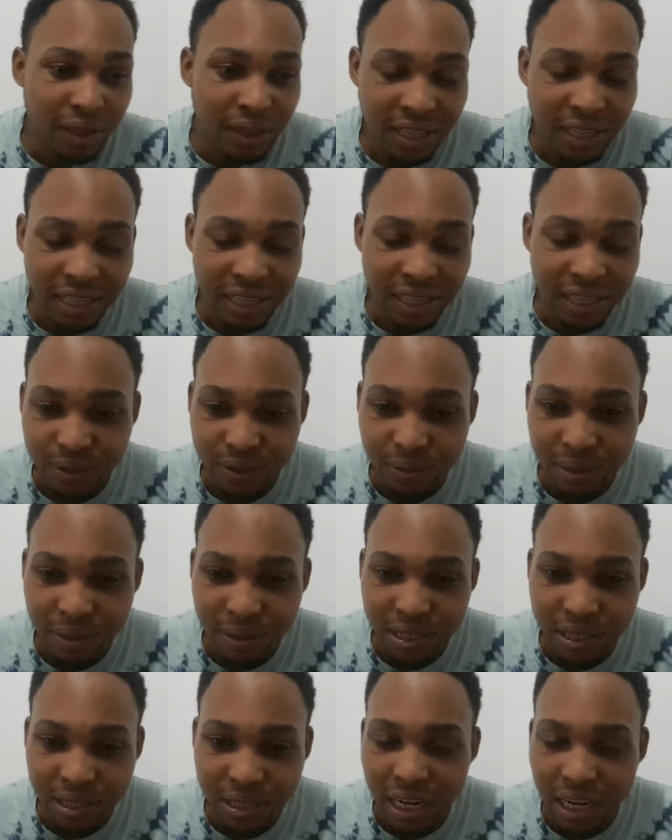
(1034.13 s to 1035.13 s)
You see what I
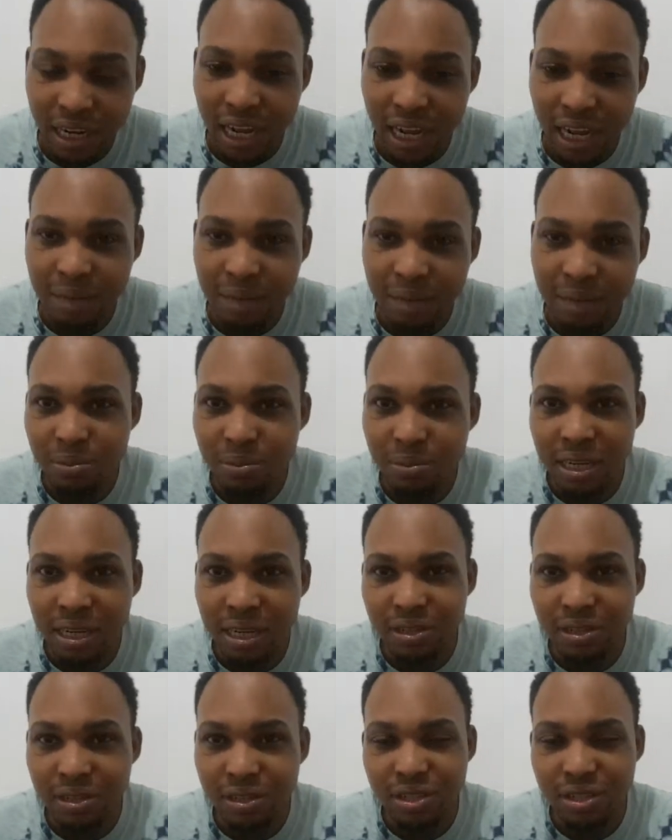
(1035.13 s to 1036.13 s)
say? The album that
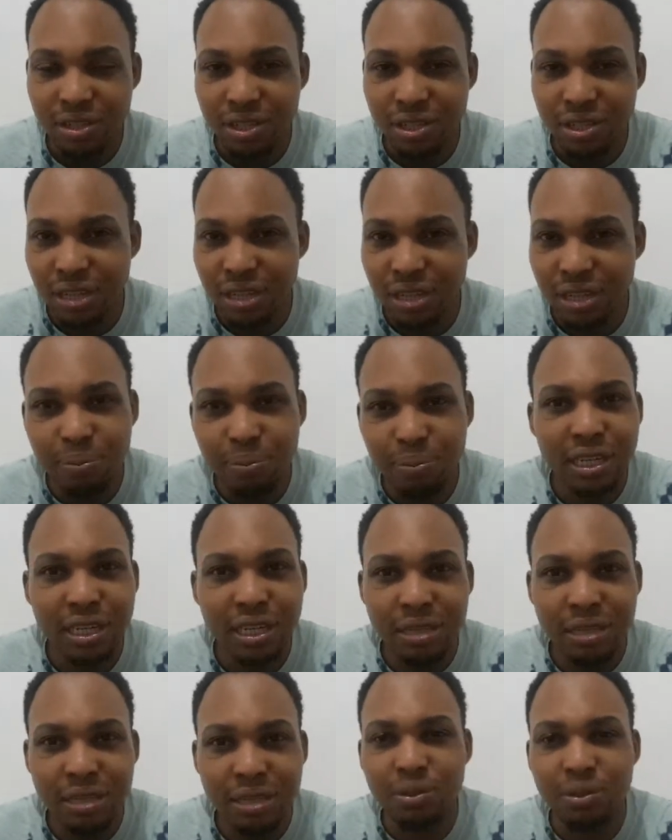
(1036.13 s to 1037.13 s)
does
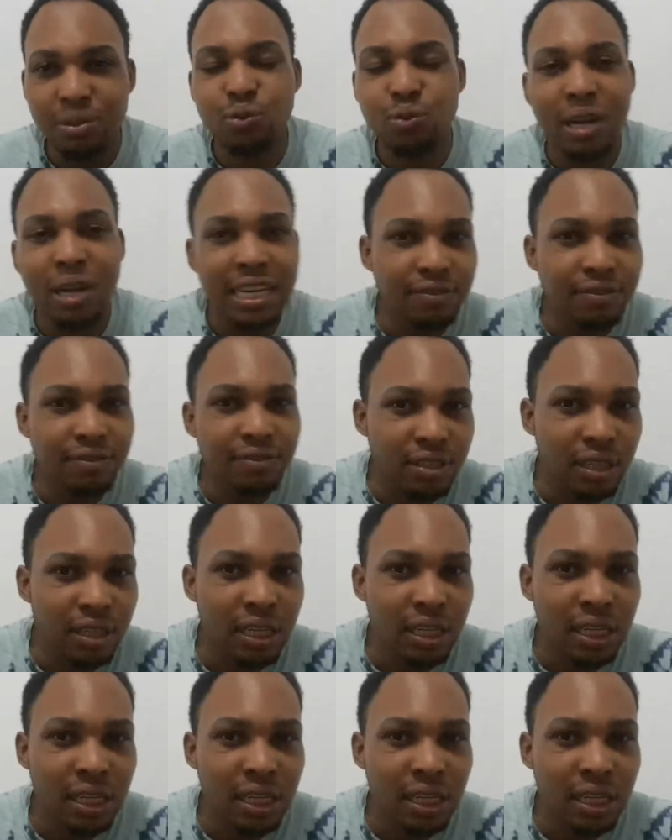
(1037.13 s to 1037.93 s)
unpredictable to a level.